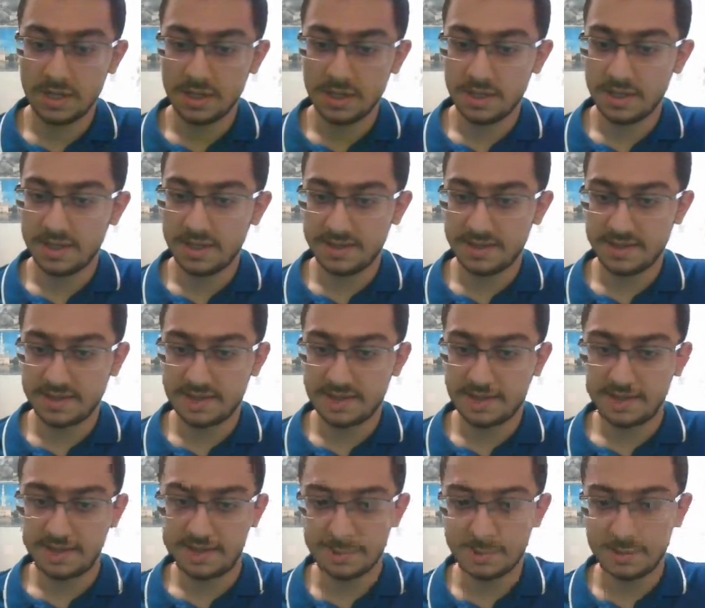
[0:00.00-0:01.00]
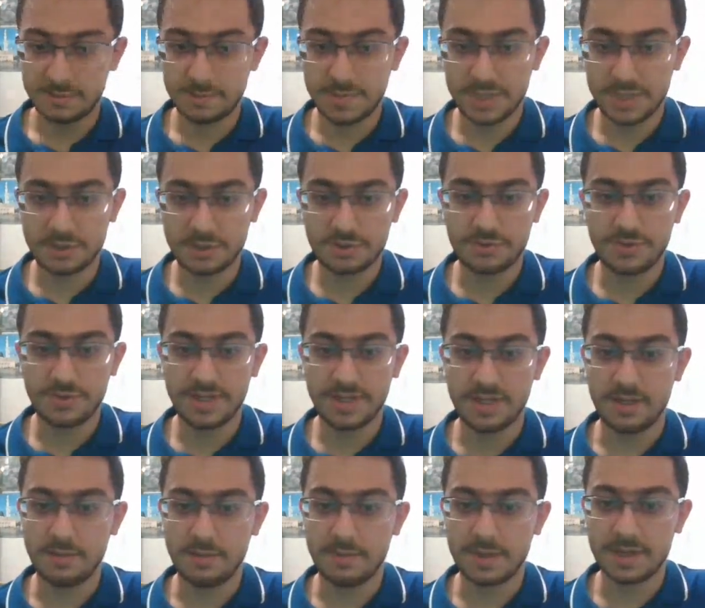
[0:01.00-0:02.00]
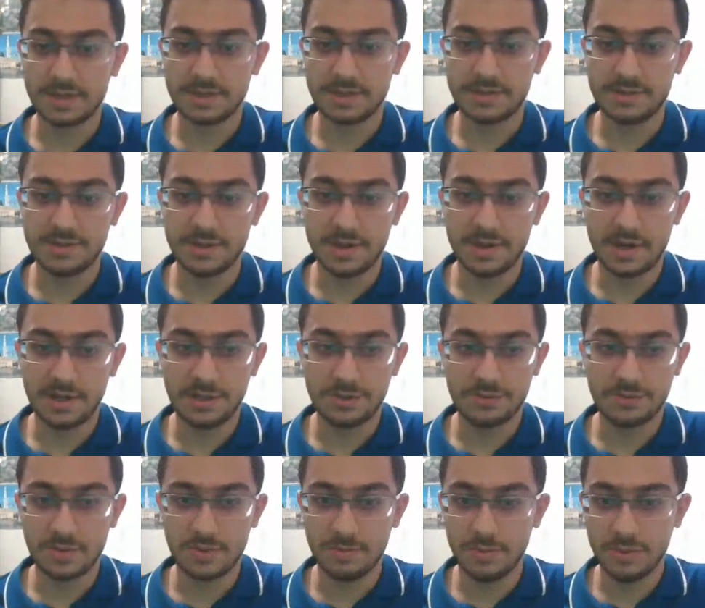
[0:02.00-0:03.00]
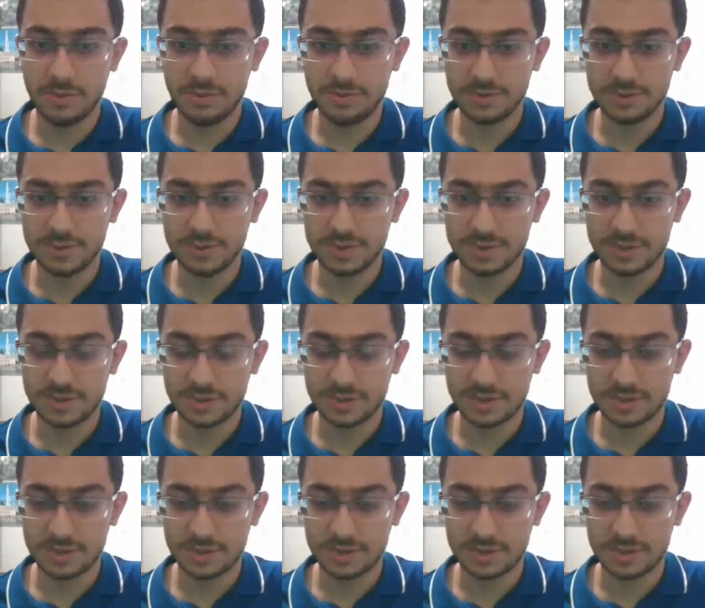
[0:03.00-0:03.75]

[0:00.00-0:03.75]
This is gonna be a bit tricky because Nitro boost...